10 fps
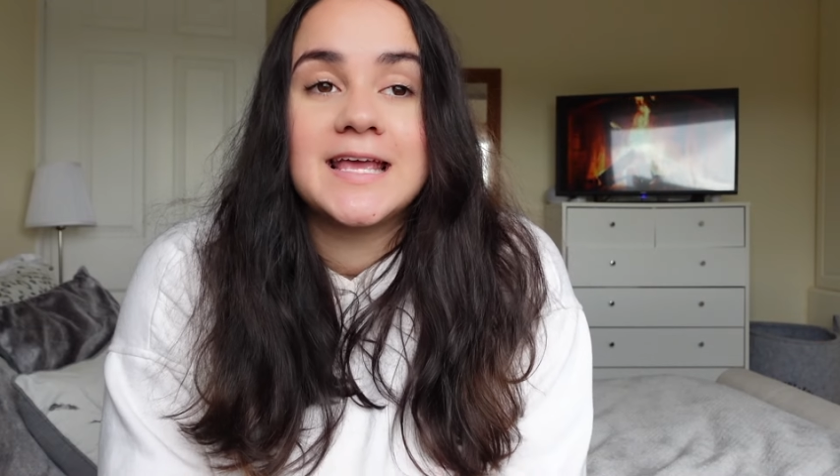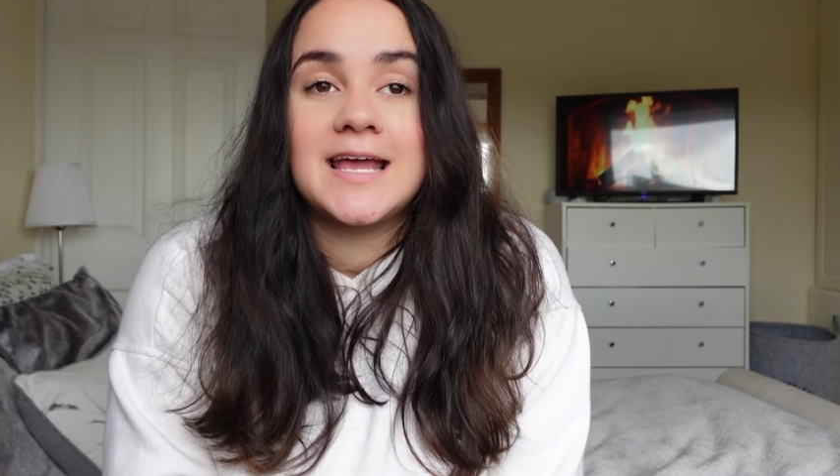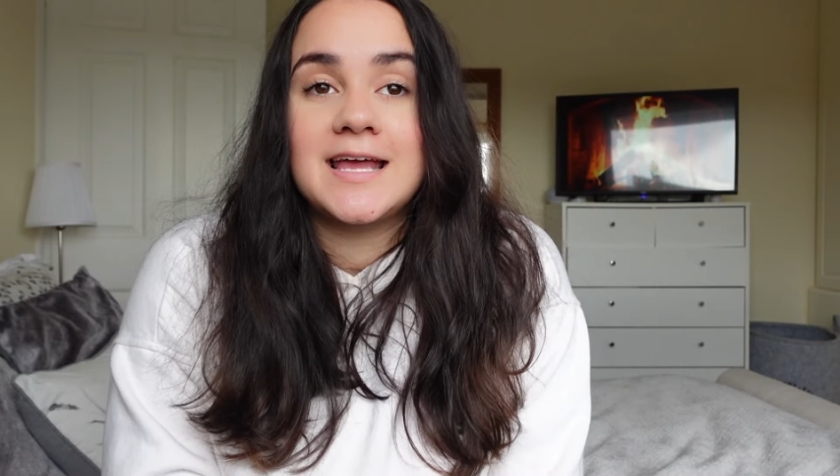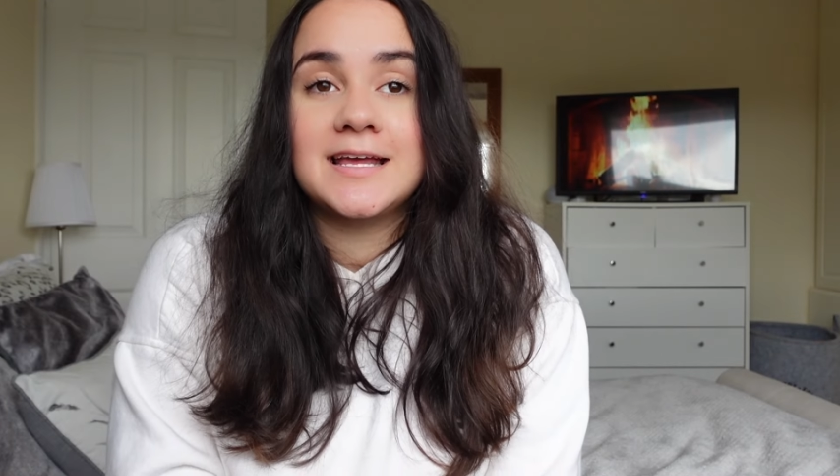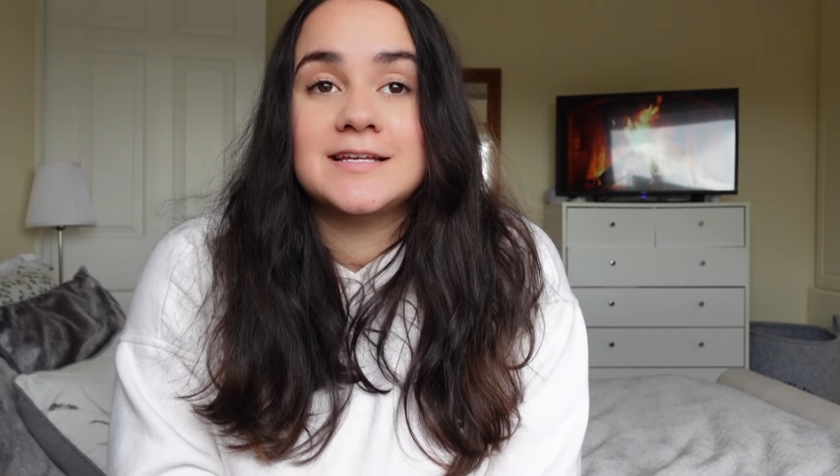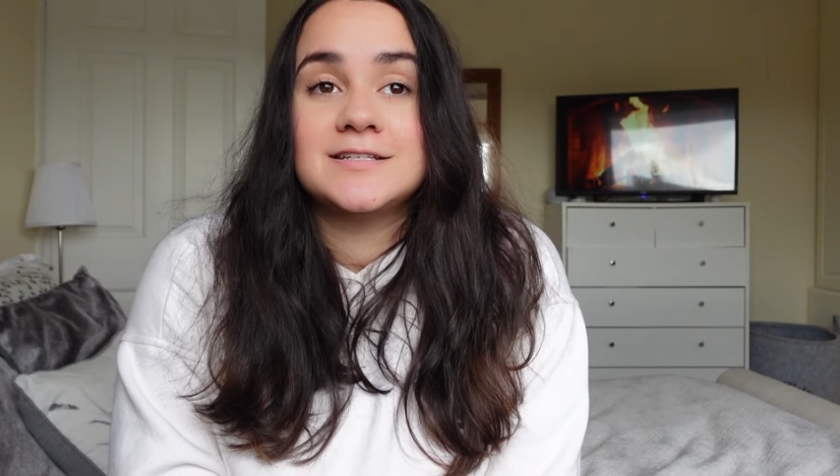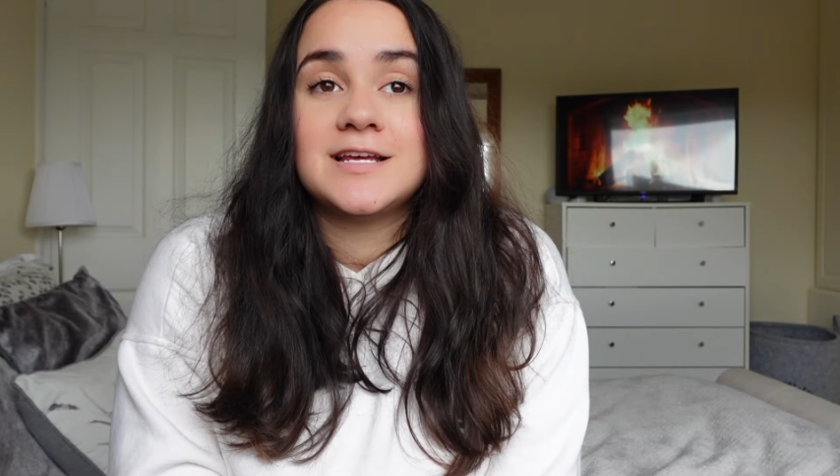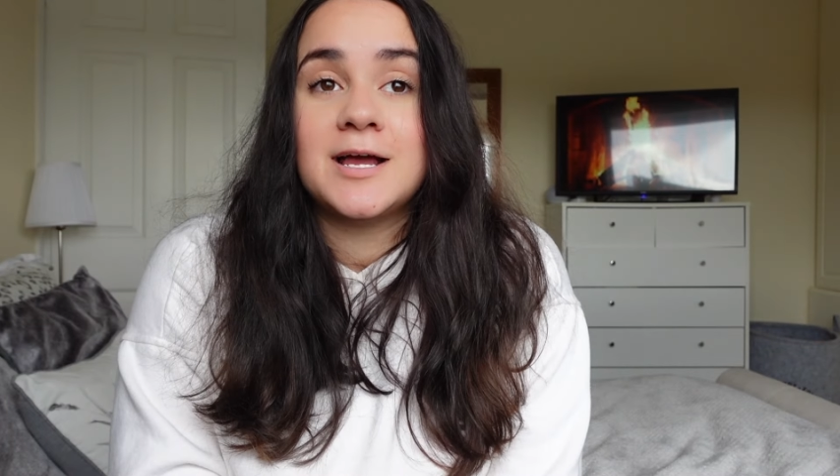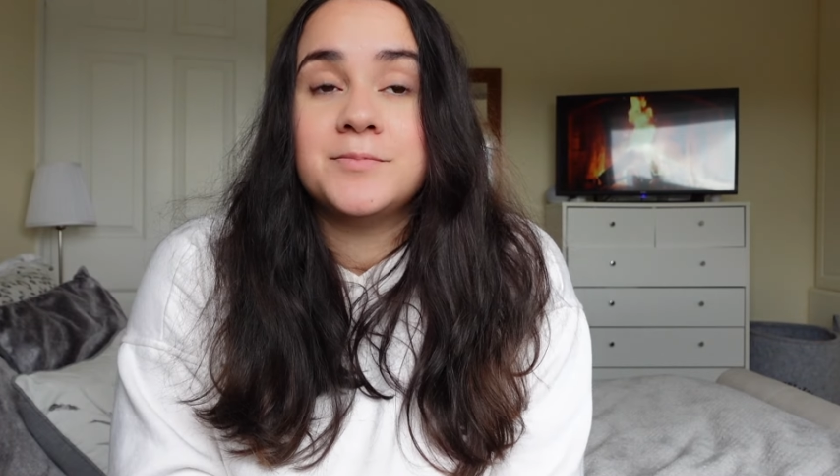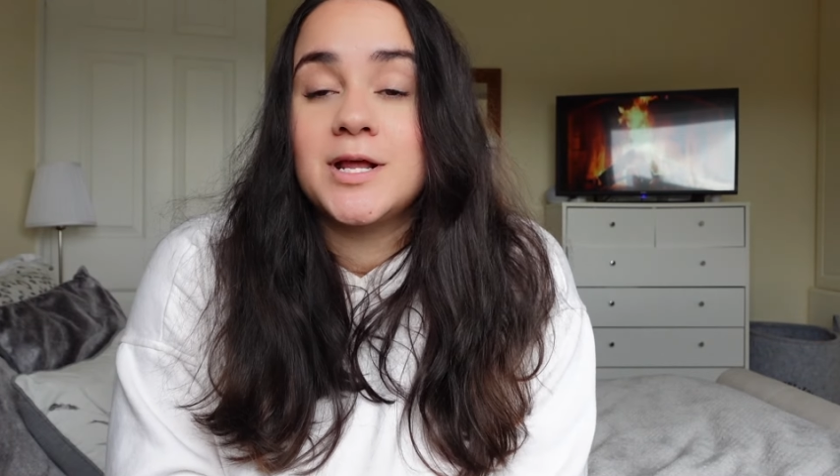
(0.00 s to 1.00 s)
And
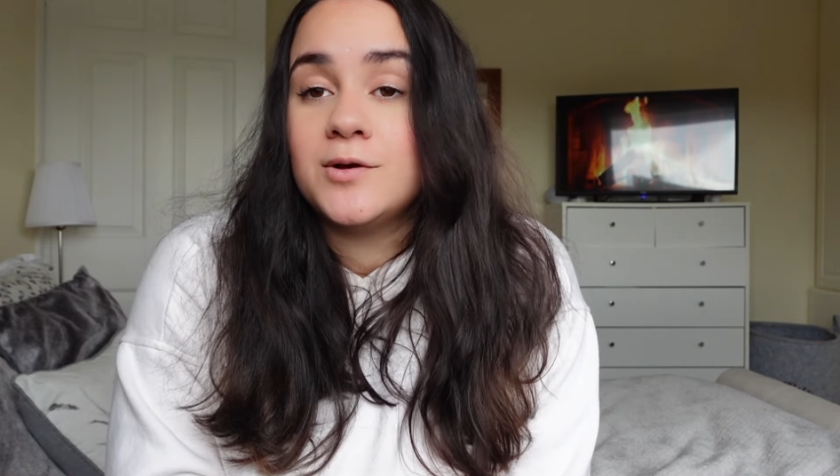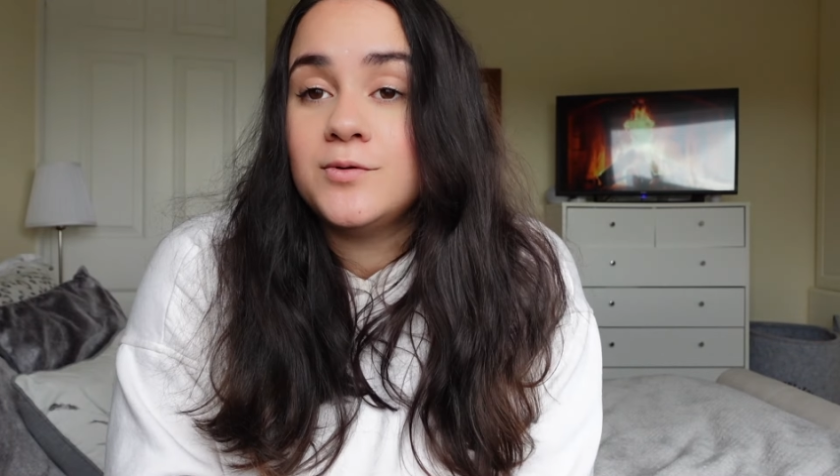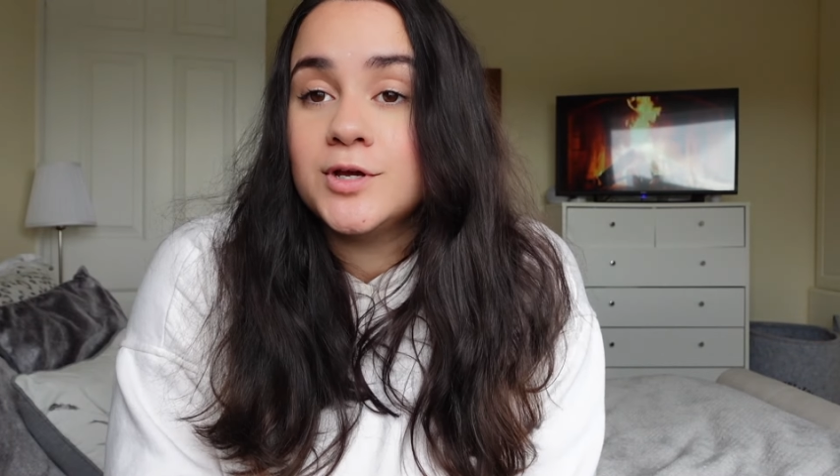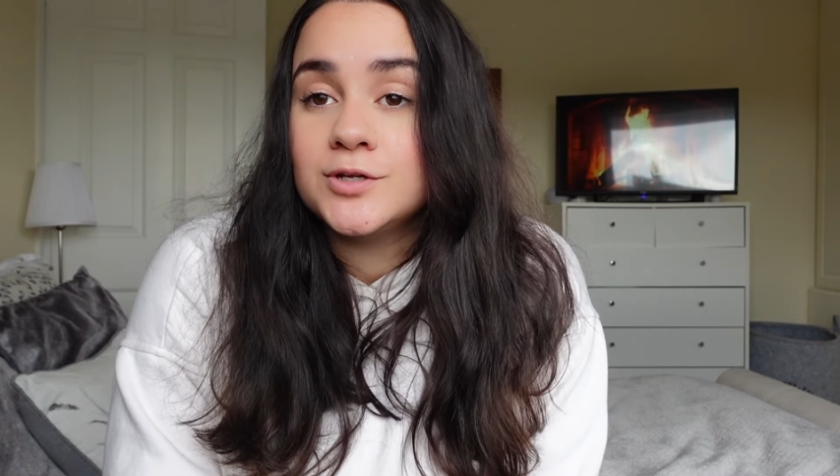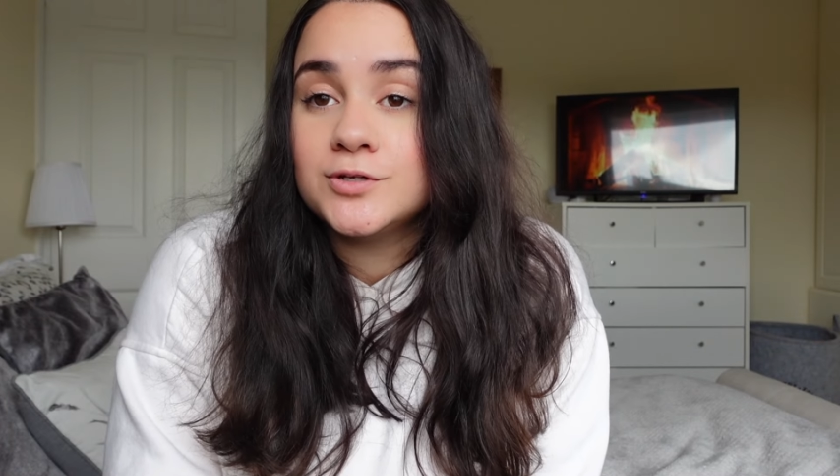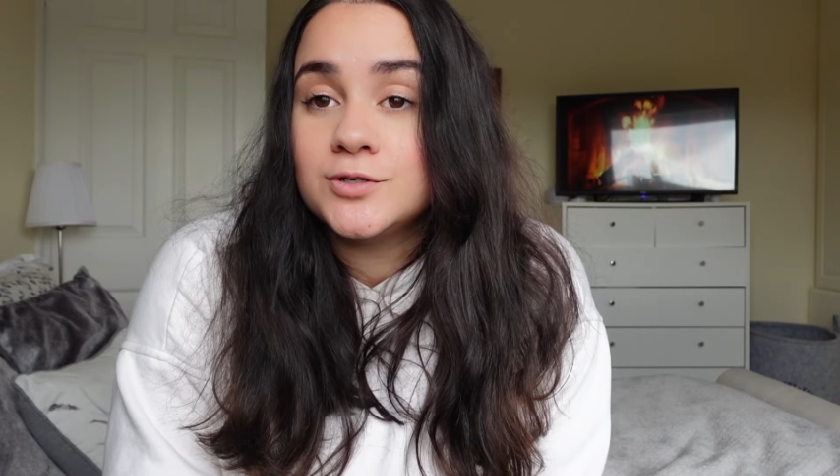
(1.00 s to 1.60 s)
I'm now gonna